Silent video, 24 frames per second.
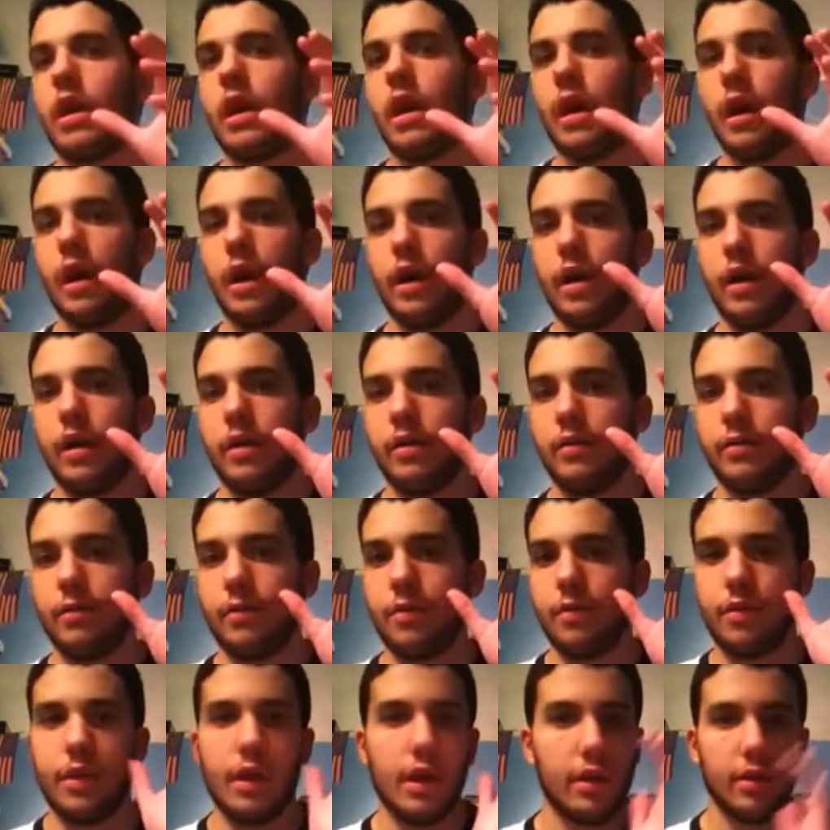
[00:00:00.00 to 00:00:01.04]
And
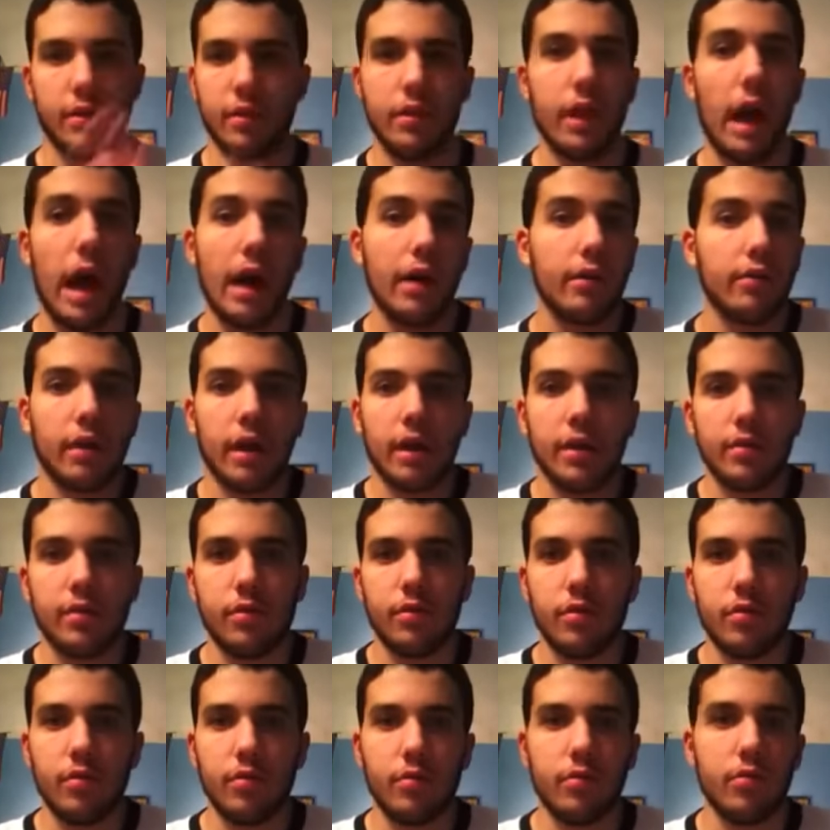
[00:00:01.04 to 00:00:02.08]
then that led
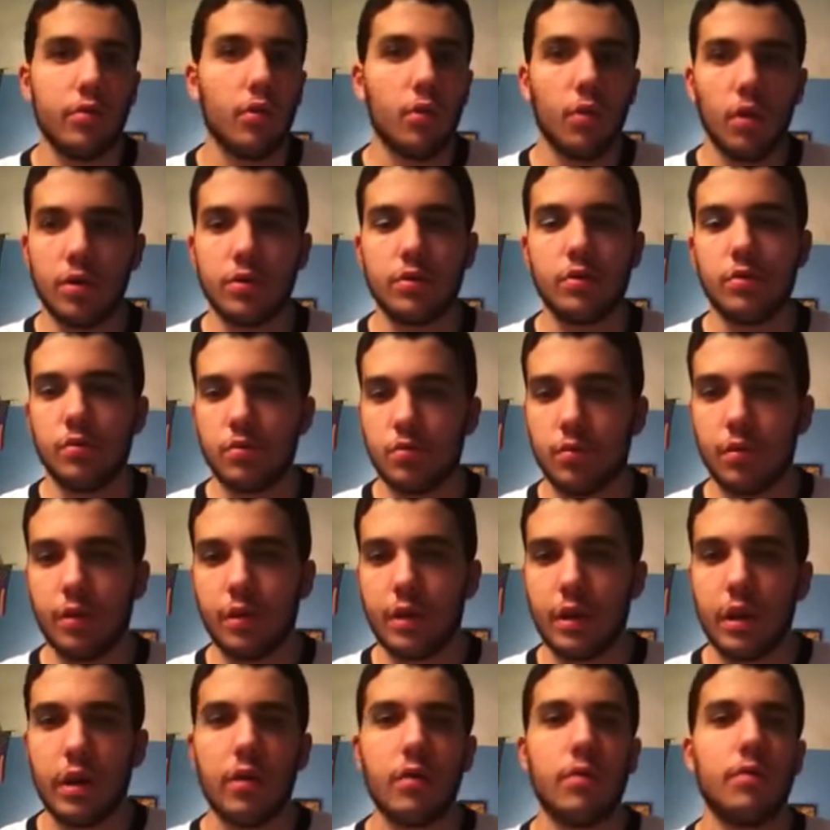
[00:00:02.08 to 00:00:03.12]
to the
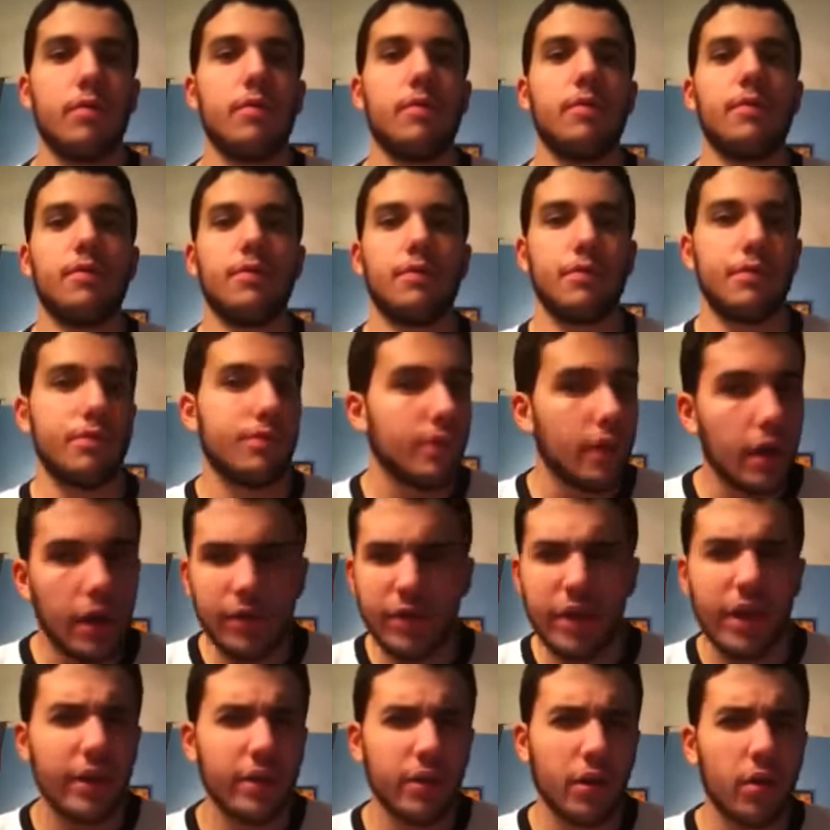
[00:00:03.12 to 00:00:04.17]
1-2-3 count.
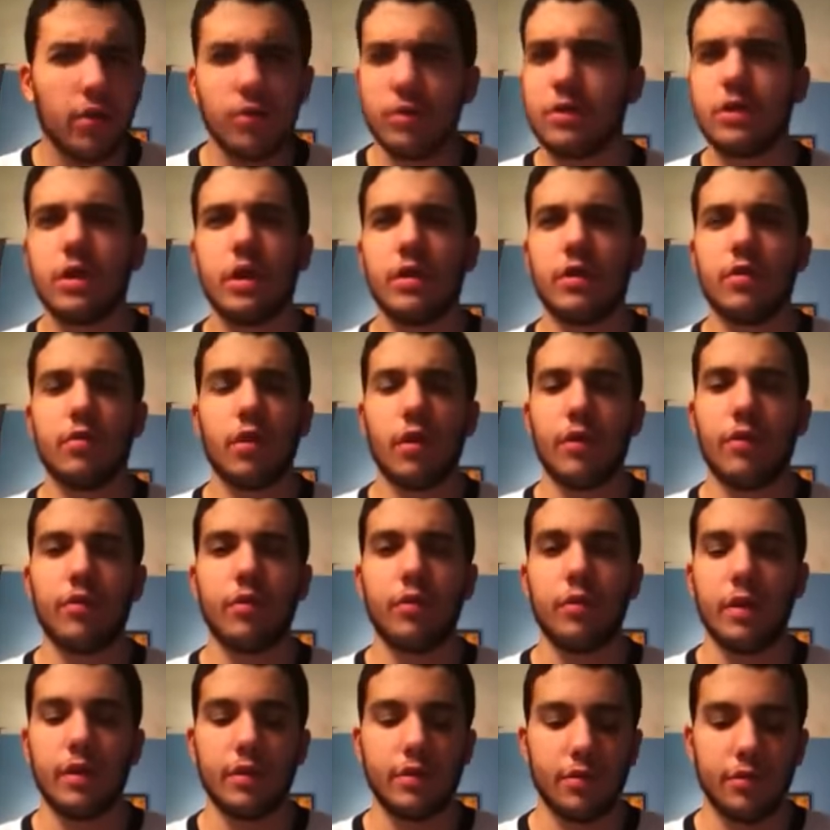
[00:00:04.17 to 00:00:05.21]
And then all of a sudden the
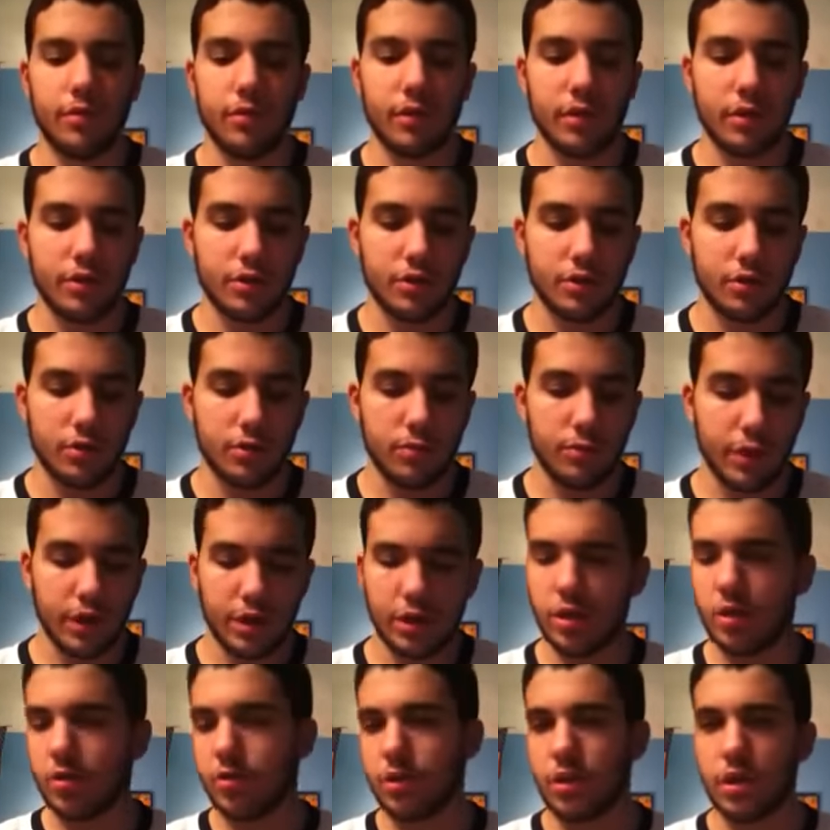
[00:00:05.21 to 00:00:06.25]
referee basically says Big
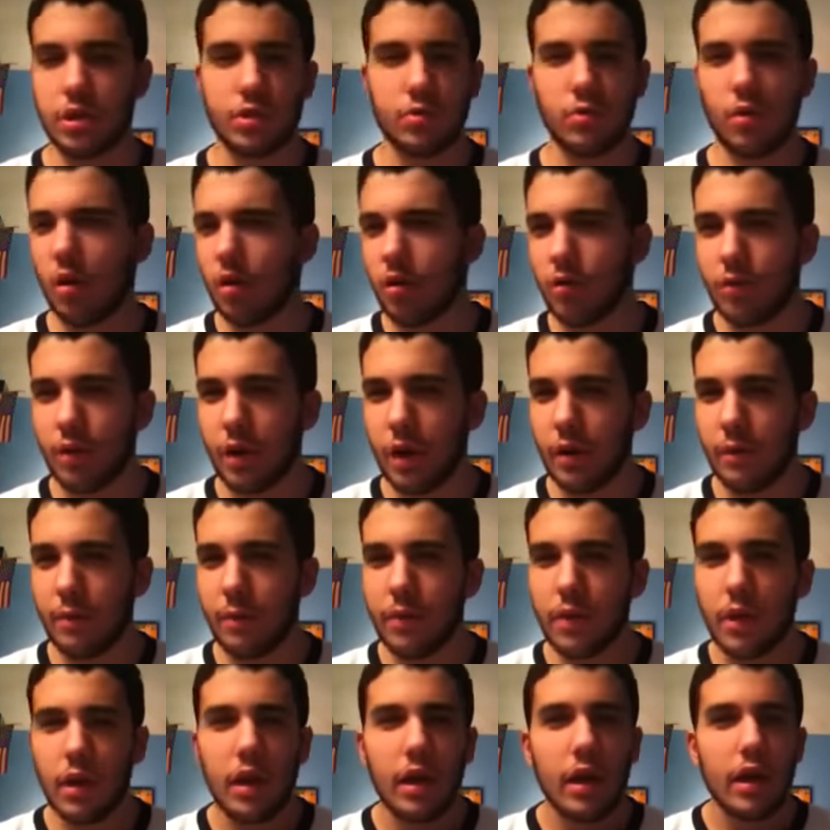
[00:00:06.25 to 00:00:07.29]
Show is disqualified.
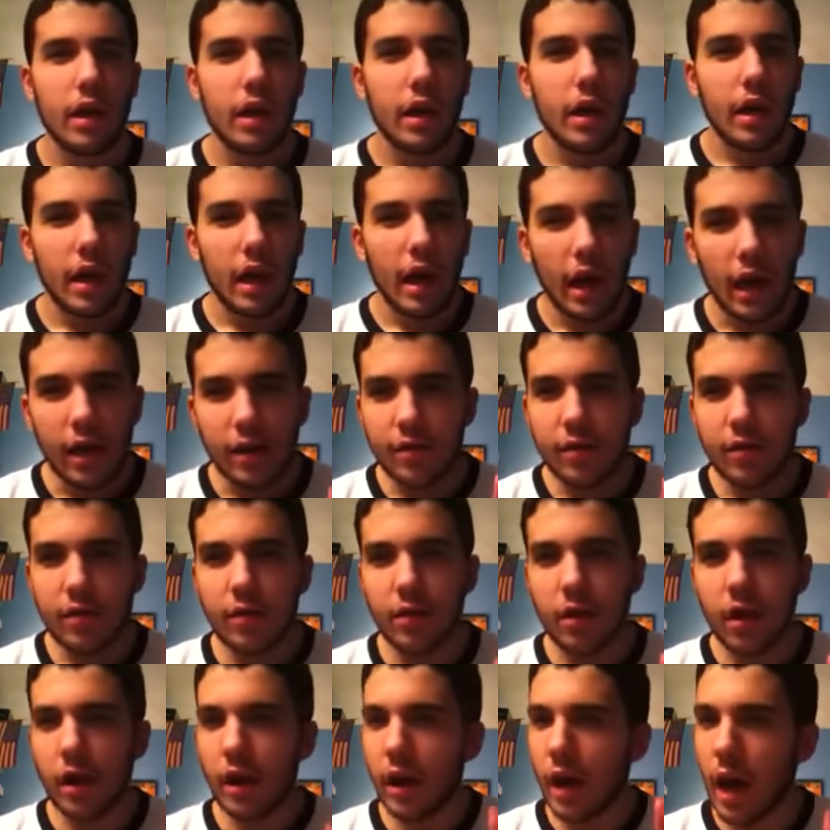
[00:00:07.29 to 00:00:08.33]
Has
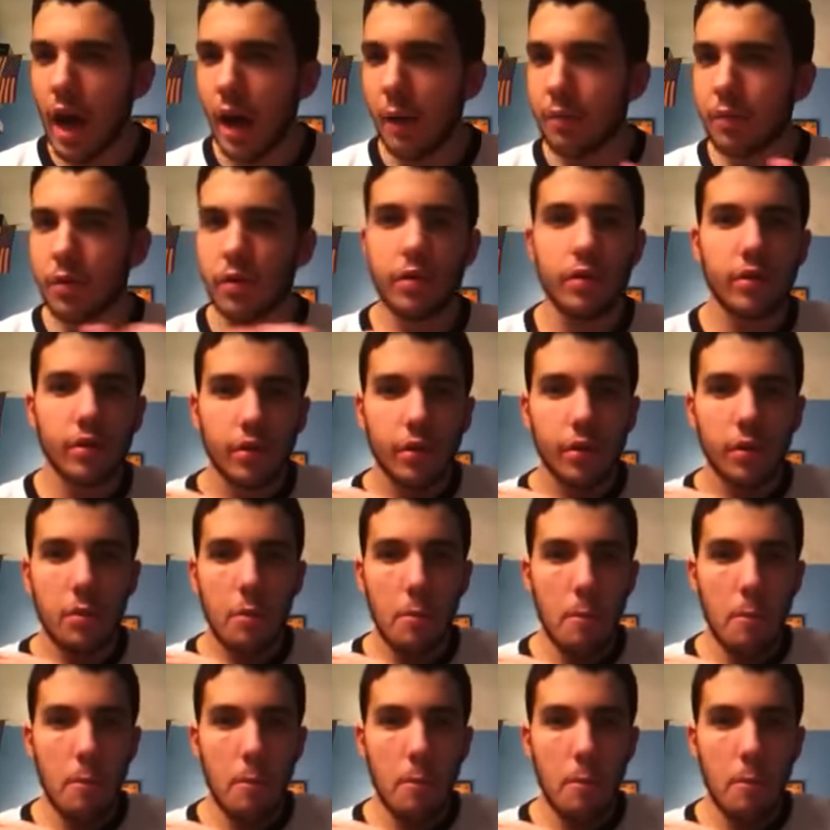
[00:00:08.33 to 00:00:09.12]
it not happened